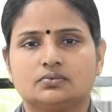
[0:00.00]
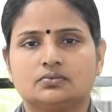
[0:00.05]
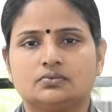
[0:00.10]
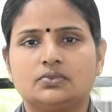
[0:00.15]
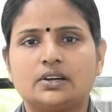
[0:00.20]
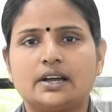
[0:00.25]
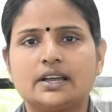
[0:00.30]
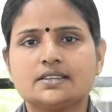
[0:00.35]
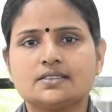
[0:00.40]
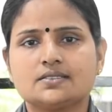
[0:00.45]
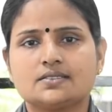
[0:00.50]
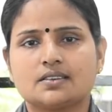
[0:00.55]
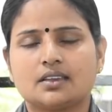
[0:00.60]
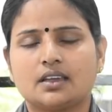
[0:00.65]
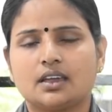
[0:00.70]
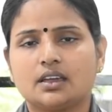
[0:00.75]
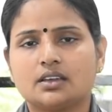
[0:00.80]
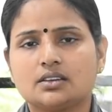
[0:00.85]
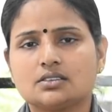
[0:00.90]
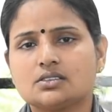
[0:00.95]
Vice
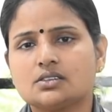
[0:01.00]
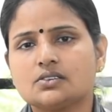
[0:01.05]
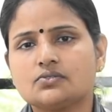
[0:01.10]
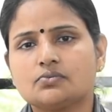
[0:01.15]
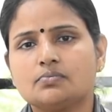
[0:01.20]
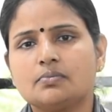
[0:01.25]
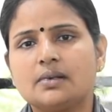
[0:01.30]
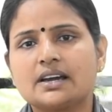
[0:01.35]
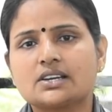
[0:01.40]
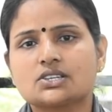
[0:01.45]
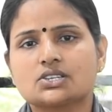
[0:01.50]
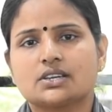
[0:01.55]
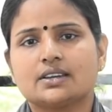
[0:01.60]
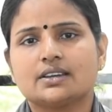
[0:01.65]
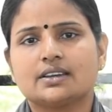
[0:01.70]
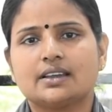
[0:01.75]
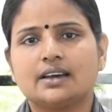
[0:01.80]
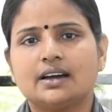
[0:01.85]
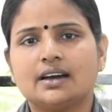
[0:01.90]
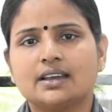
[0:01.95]
Air Chief
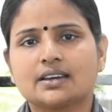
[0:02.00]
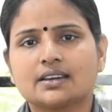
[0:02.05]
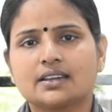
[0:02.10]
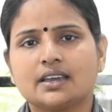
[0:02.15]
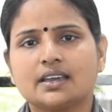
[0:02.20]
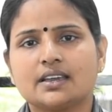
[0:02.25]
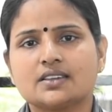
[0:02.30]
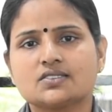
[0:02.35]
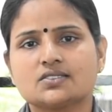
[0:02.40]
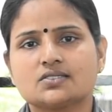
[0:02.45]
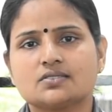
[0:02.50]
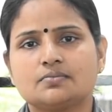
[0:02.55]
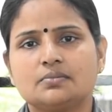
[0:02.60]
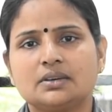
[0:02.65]
Marshal RKS